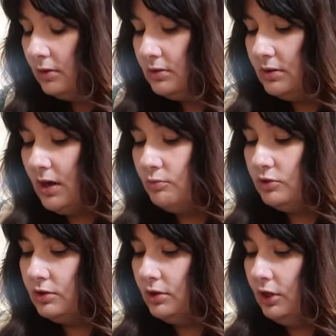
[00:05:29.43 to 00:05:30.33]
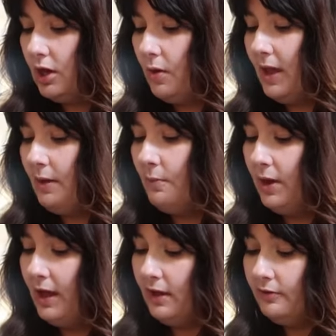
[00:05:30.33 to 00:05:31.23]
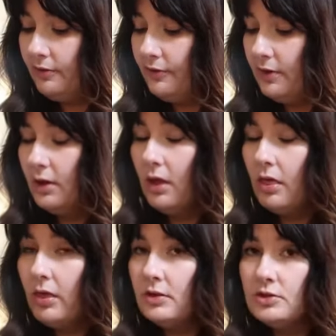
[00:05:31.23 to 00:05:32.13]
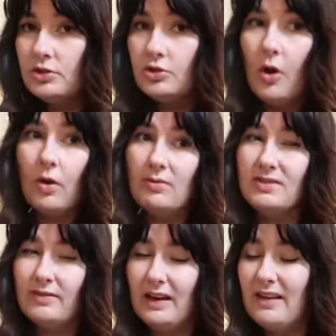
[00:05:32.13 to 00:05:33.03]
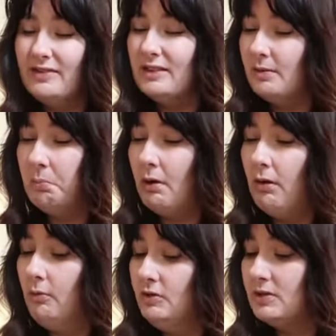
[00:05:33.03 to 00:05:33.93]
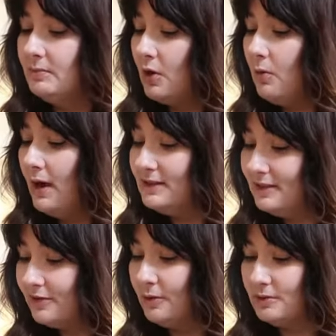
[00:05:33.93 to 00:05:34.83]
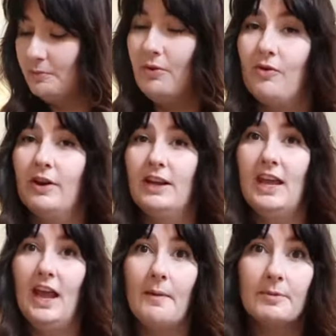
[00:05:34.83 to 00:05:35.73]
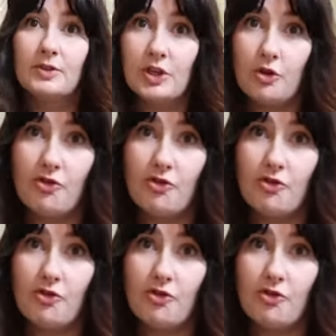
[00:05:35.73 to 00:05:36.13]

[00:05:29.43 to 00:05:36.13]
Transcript: So now I'm just gonna go in with the stock, which I've left in a bowl, which is gonna be quite difficult to pour in here. Let's go